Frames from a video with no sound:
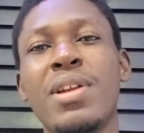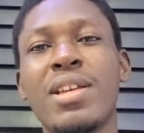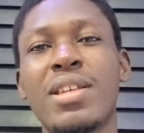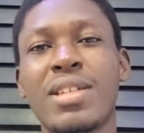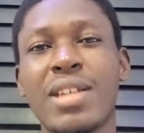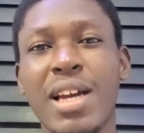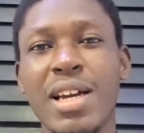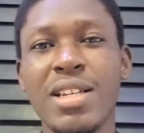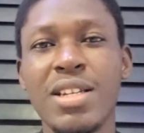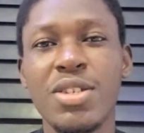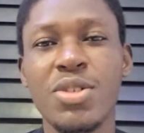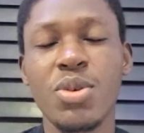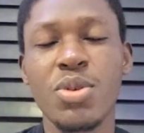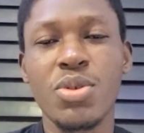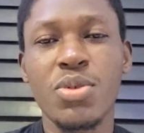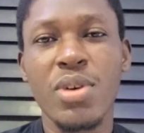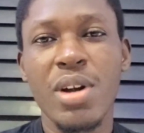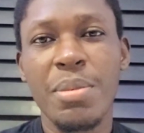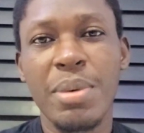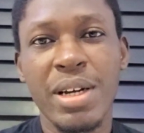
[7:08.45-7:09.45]
please kindly
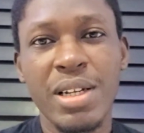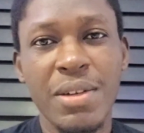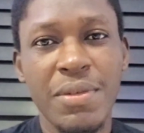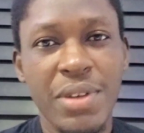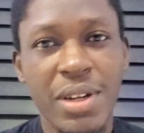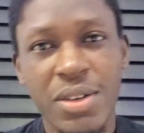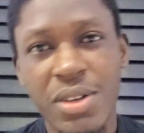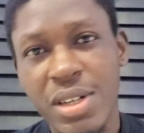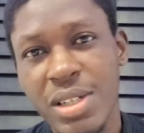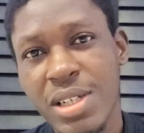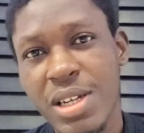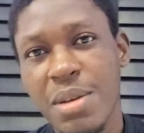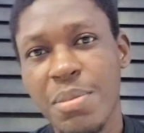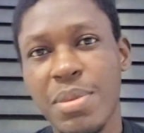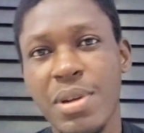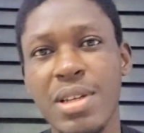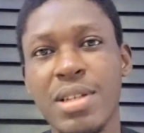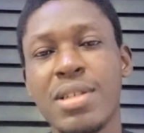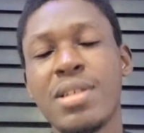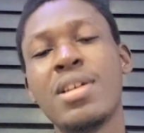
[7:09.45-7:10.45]
subscribe, and if you are already here,
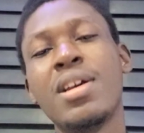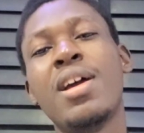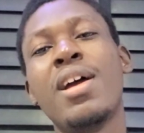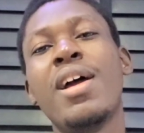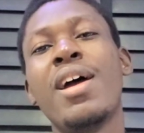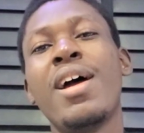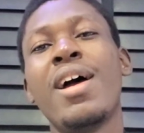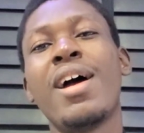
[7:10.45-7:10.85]
please